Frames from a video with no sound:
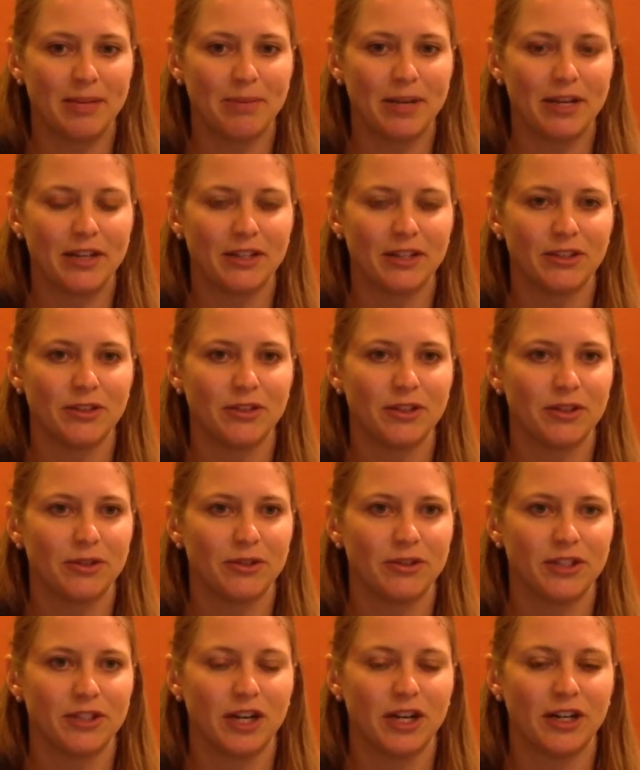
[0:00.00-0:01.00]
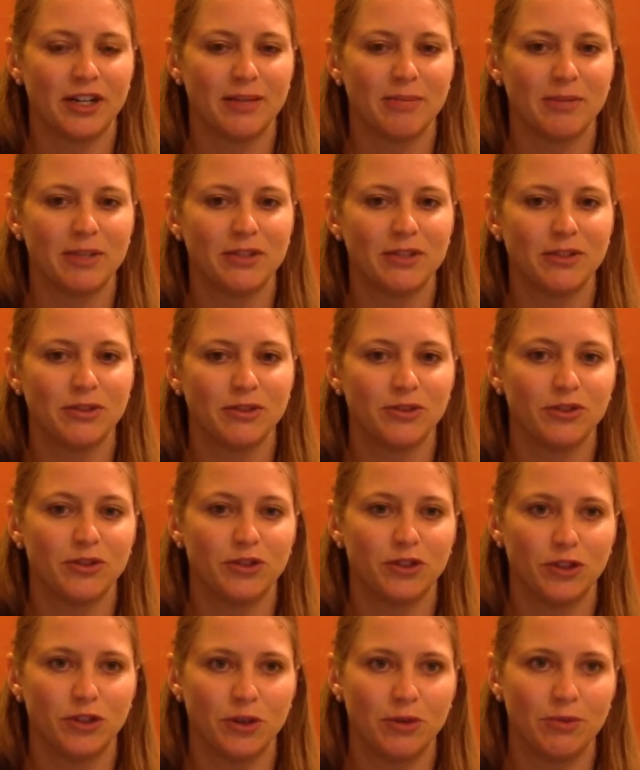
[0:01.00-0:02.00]
better so that those guarding muscles
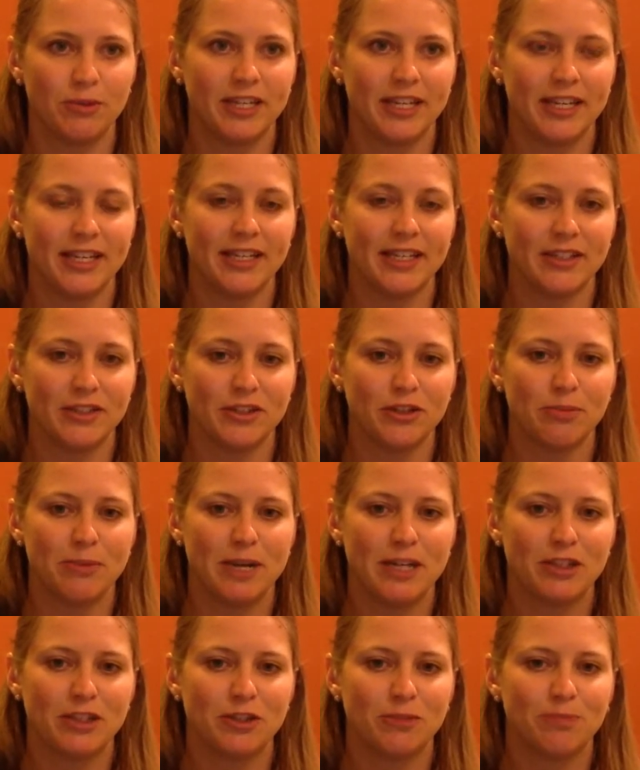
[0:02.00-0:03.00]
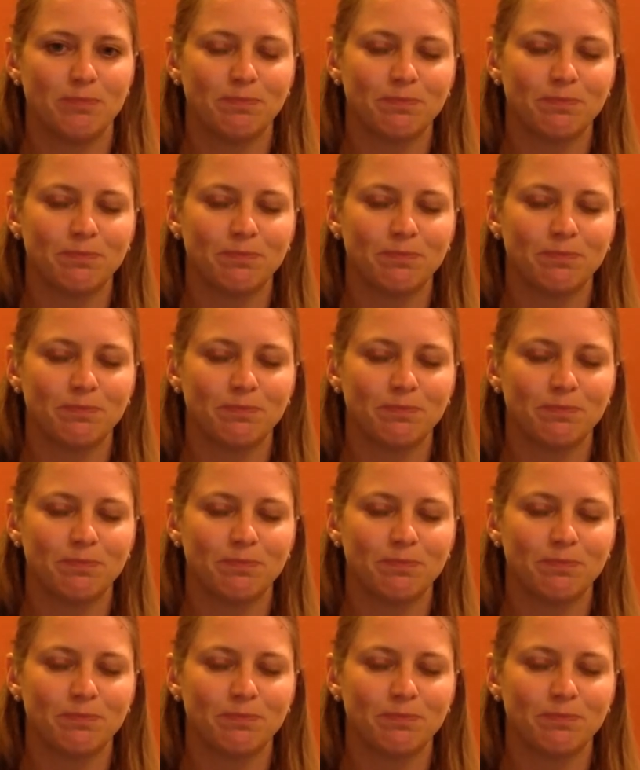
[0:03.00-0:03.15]
don't kick in so much.